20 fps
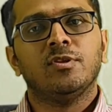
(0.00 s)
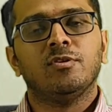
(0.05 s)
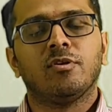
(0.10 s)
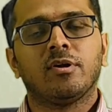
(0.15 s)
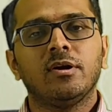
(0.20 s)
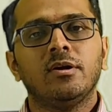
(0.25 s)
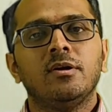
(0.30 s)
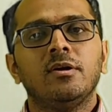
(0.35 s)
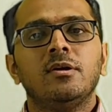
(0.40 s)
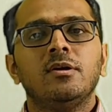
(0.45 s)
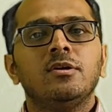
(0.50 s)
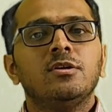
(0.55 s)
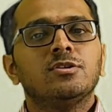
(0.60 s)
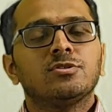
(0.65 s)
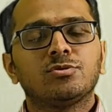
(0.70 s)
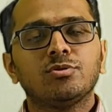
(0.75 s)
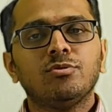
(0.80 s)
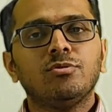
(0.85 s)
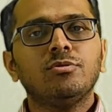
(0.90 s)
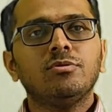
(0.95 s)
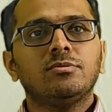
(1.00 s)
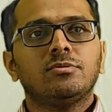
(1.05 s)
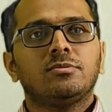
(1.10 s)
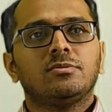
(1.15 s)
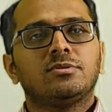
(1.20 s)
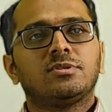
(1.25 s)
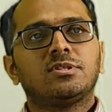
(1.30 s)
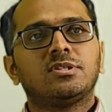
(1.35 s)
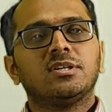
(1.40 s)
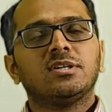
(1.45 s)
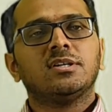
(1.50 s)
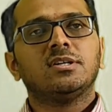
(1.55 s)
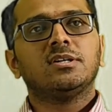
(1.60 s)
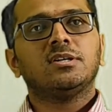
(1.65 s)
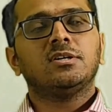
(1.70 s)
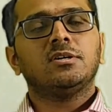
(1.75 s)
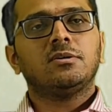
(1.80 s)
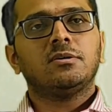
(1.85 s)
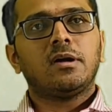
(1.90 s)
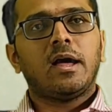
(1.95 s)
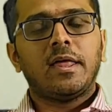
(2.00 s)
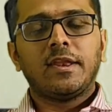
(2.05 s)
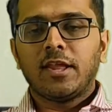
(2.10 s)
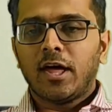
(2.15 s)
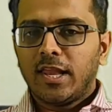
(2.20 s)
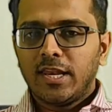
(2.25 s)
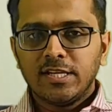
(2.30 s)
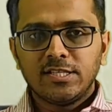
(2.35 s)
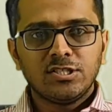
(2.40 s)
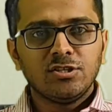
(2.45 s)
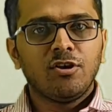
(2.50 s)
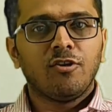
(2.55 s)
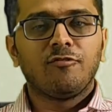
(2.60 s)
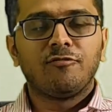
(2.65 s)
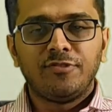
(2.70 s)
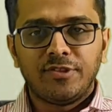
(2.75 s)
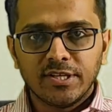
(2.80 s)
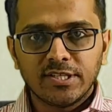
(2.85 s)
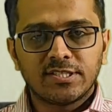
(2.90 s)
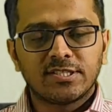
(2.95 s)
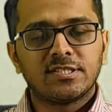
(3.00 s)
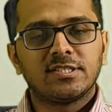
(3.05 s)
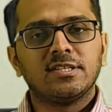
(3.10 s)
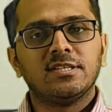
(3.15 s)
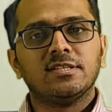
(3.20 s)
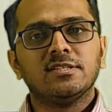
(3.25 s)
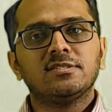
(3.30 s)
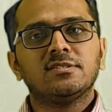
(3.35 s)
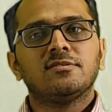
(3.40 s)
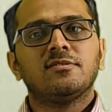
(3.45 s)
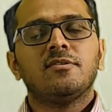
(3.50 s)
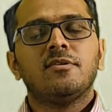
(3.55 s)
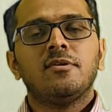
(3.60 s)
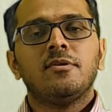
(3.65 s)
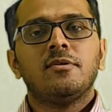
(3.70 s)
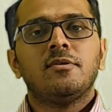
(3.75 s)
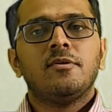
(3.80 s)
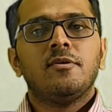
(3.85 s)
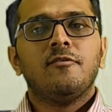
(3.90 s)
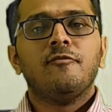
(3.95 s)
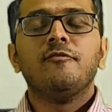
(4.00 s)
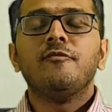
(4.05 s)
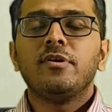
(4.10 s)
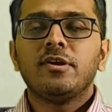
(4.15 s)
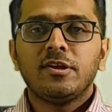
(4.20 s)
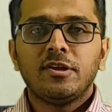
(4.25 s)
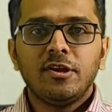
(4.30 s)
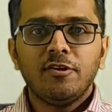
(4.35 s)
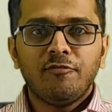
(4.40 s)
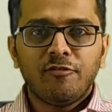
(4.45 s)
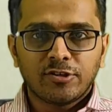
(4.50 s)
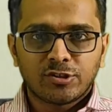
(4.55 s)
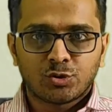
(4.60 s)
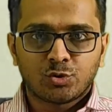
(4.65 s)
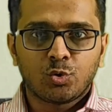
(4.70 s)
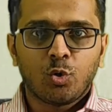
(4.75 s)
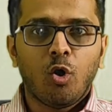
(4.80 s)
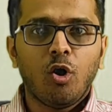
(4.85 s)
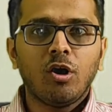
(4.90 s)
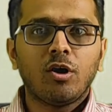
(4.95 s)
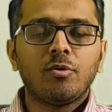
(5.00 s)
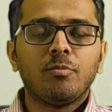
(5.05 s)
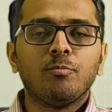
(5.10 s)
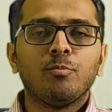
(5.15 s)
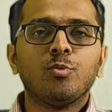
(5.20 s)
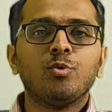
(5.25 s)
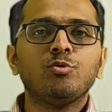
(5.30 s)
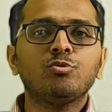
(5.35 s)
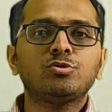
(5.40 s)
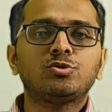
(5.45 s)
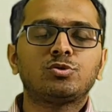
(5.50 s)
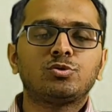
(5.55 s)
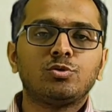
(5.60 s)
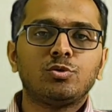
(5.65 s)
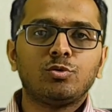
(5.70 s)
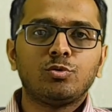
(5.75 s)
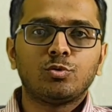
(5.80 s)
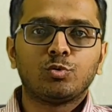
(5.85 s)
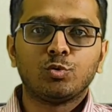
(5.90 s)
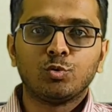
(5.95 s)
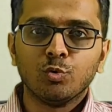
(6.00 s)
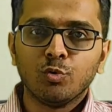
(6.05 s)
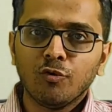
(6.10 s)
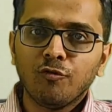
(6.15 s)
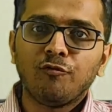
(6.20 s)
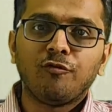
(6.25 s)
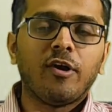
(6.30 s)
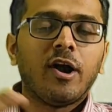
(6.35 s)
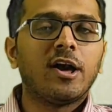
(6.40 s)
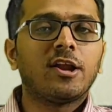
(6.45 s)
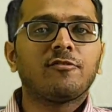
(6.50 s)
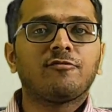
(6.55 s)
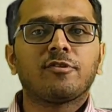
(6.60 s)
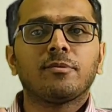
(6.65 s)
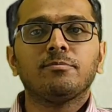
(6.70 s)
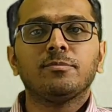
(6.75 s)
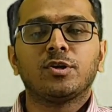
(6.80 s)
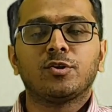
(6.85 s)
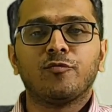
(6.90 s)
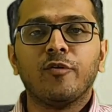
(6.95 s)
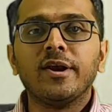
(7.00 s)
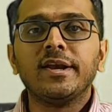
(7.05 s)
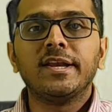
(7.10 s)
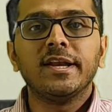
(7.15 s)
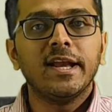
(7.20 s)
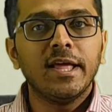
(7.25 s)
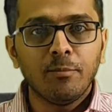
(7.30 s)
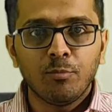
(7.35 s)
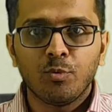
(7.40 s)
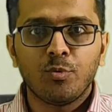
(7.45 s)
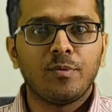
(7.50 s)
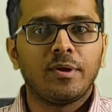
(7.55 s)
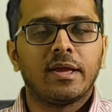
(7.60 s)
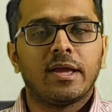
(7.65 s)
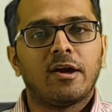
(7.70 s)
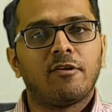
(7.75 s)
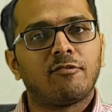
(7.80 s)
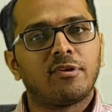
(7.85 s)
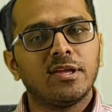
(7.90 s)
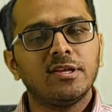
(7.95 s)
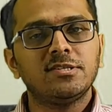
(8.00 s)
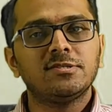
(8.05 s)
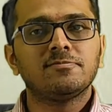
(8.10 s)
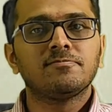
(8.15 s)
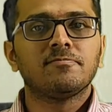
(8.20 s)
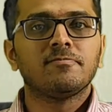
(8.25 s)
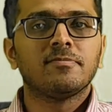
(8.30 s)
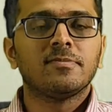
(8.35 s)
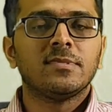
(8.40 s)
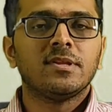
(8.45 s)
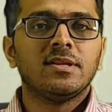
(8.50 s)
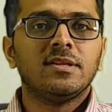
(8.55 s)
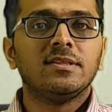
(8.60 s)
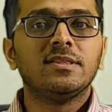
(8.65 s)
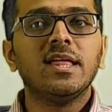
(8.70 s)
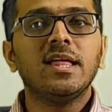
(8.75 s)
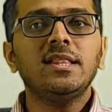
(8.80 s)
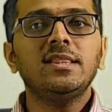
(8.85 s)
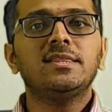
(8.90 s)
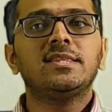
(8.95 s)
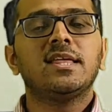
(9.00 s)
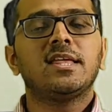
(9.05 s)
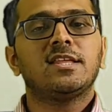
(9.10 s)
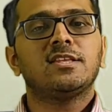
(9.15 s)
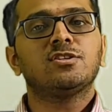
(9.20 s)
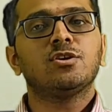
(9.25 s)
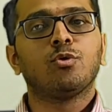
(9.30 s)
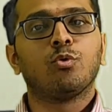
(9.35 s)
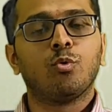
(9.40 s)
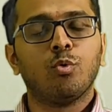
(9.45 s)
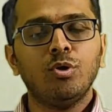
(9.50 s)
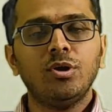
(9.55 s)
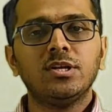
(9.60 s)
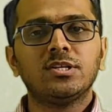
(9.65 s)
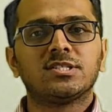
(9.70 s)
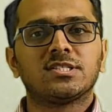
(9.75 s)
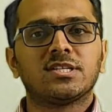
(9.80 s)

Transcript: Okay. So the analogy of this is, if a stock moves too far from the 20-day moving average, then there is a good